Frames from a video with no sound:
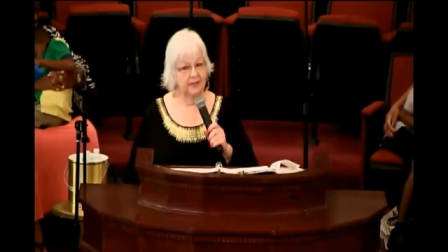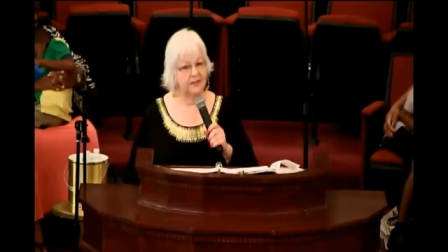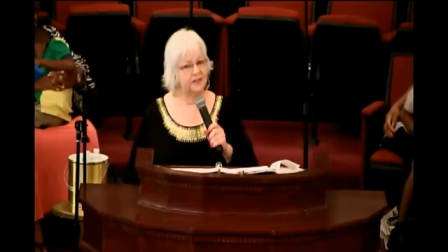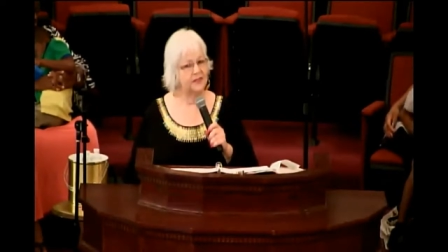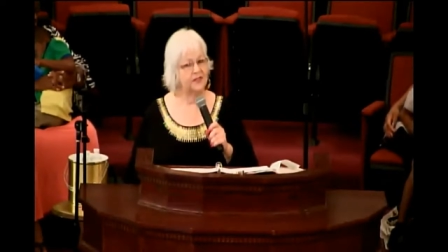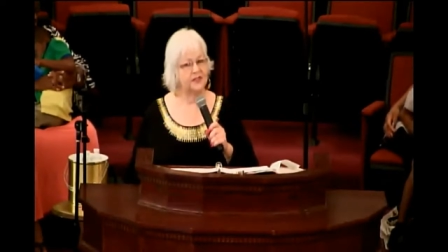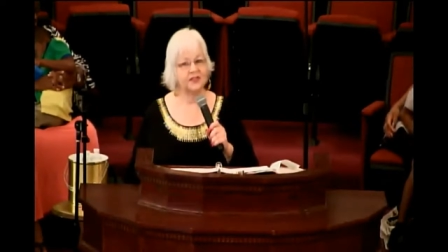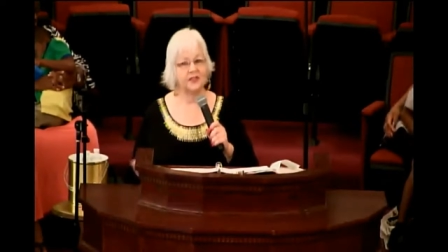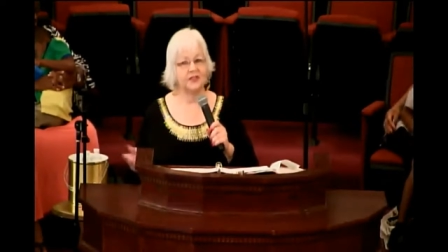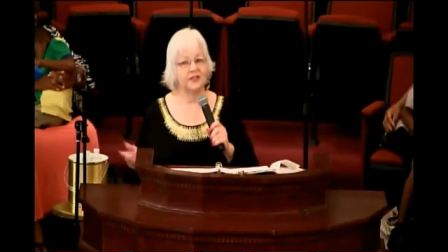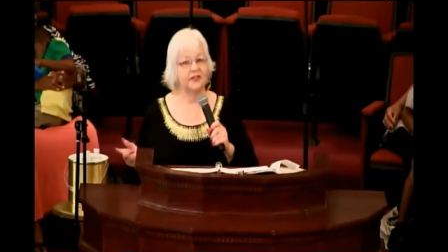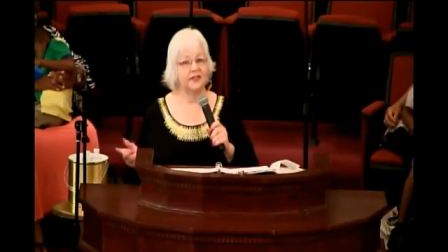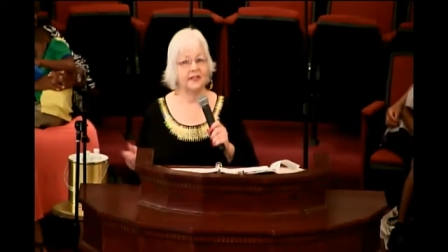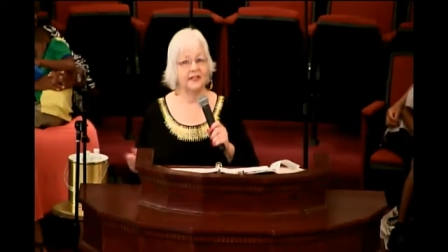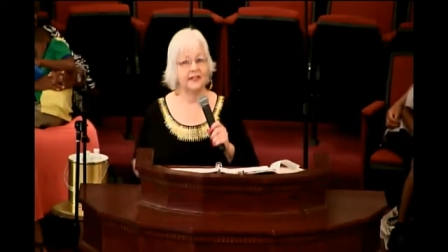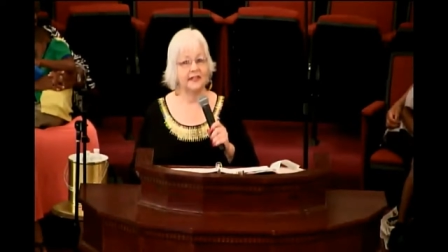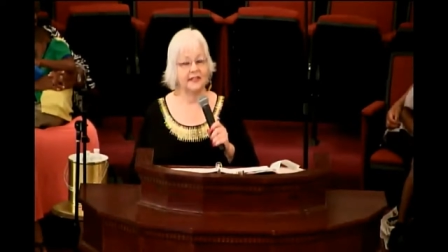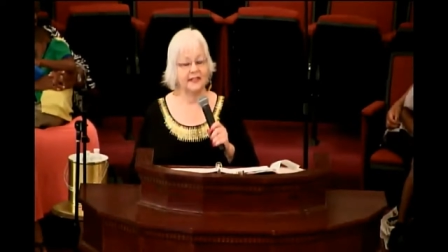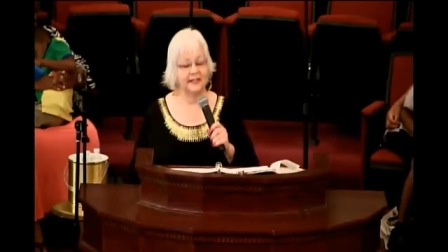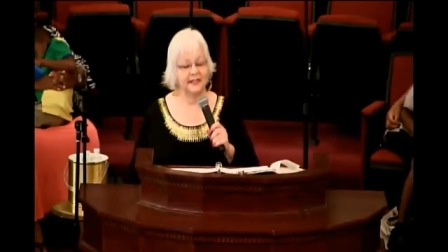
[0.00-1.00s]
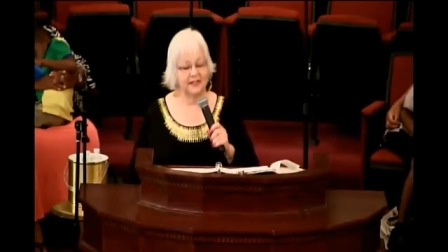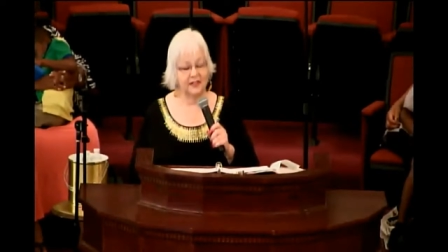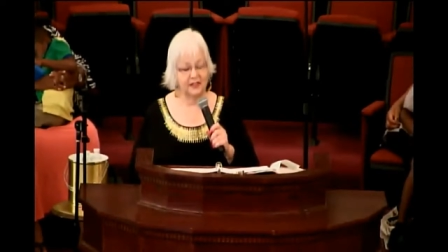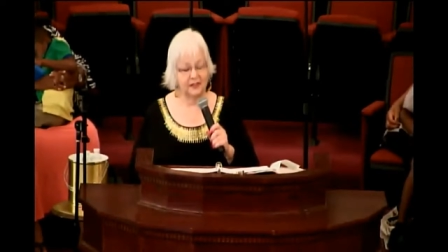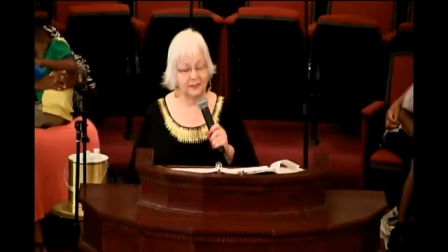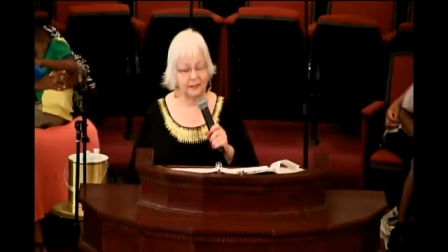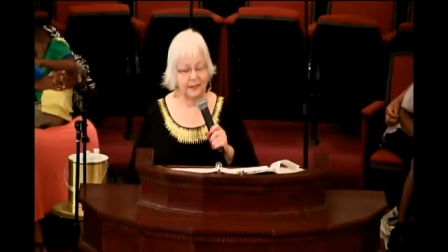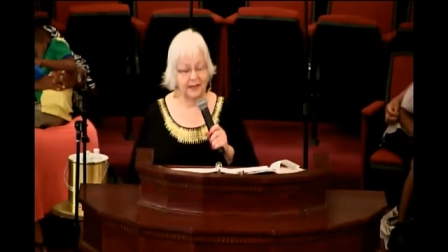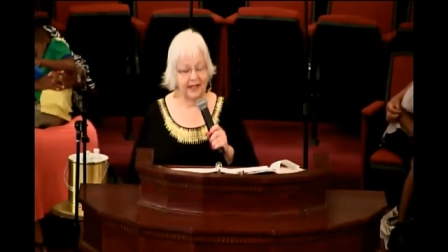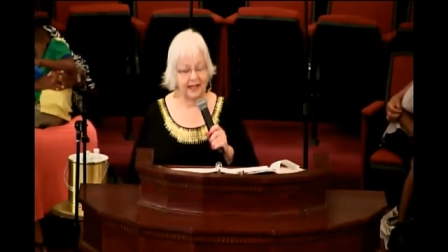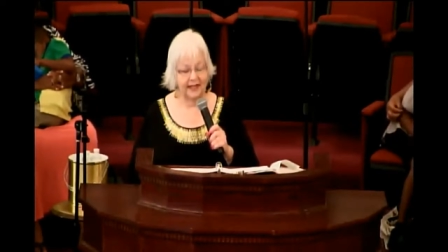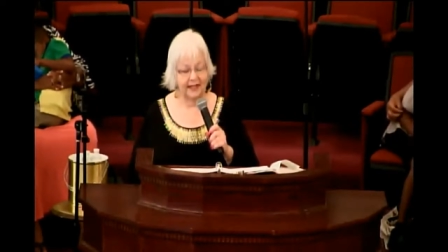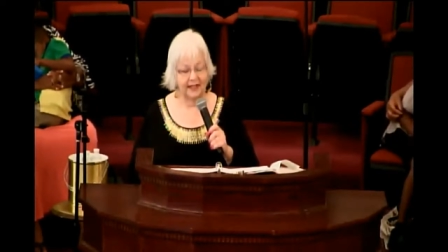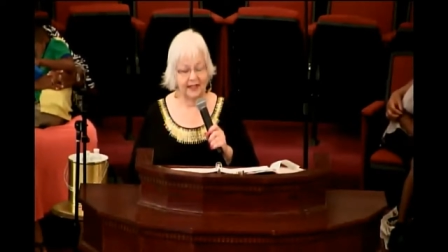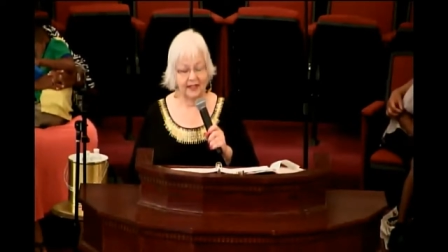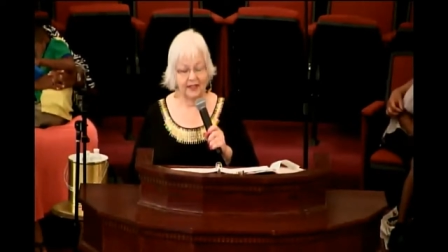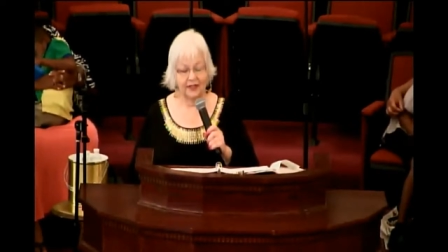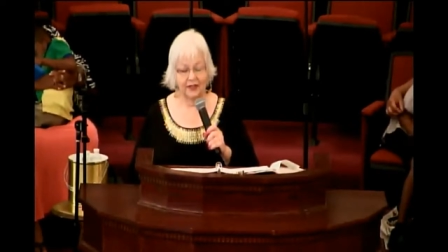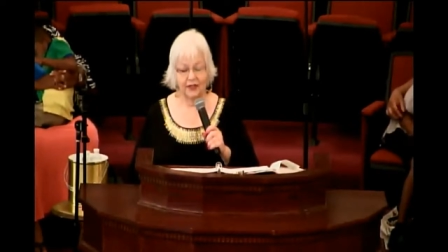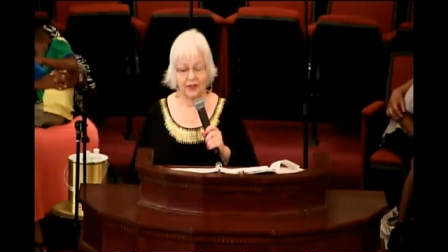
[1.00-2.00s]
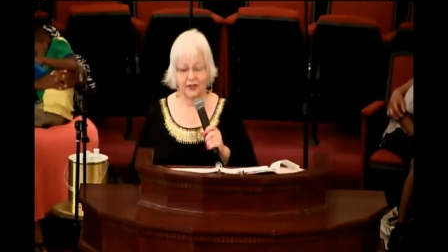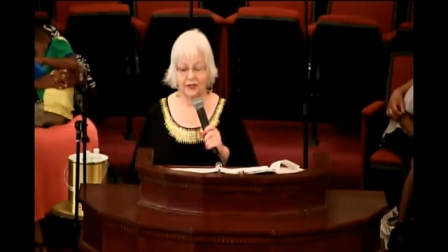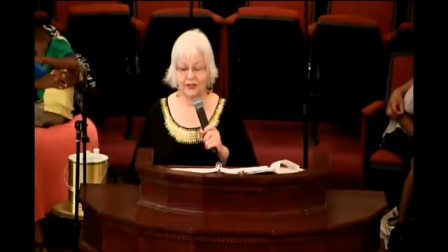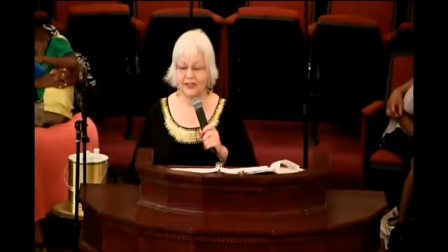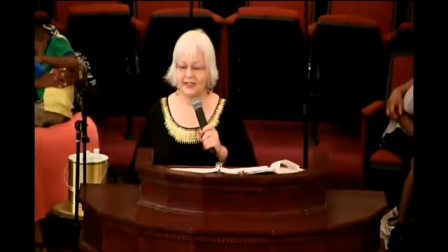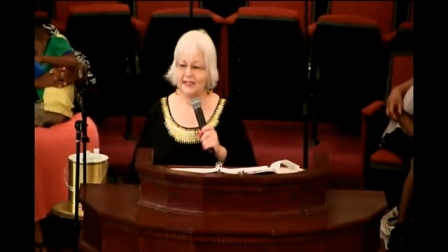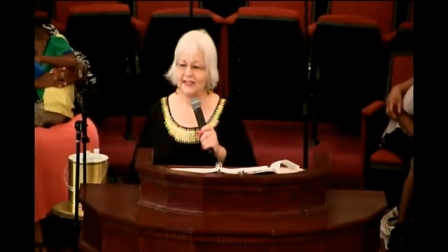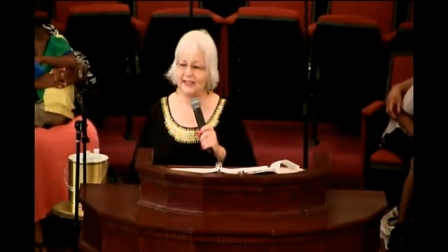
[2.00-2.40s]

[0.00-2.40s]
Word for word: Certainly, this man had heard the